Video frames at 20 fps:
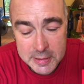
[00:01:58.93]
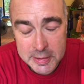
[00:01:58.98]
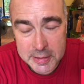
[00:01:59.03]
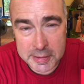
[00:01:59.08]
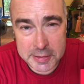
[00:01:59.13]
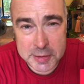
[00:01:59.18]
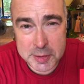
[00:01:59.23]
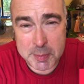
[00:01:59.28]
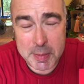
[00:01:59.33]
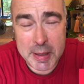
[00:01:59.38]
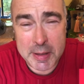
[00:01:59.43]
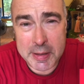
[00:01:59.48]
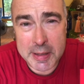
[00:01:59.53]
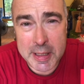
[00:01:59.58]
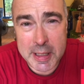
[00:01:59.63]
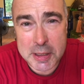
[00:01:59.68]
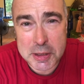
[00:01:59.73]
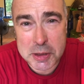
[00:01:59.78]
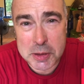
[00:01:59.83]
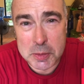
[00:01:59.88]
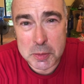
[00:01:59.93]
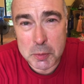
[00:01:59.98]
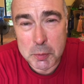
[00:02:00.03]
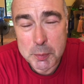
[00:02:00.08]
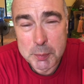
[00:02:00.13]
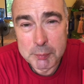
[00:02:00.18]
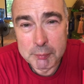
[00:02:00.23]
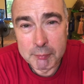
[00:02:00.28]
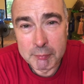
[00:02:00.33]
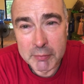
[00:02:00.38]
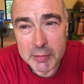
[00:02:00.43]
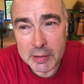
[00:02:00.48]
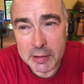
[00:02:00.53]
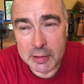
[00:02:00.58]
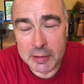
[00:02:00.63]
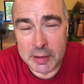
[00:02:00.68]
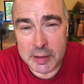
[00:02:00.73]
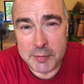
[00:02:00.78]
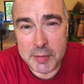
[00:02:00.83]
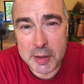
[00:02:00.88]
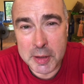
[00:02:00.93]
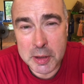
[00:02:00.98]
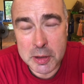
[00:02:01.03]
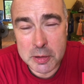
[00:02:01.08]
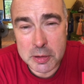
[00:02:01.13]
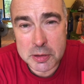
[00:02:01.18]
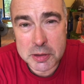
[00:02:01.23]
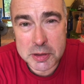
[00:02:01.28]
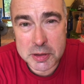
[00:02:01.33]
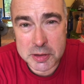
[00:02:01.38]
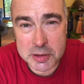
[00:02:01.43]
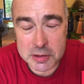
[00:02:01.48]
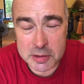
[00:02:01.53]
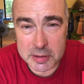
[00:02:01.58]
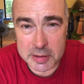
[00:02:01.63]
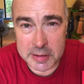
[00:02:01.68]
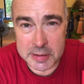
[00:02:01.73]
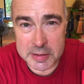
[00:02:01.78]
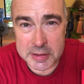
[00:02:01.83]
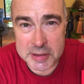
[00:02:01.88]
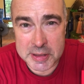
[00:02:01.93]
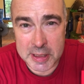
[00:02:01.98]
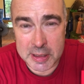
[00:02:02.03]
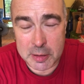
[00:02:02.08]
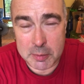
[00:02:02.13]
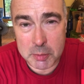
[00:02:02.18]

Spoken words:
is about the actual living costs and setup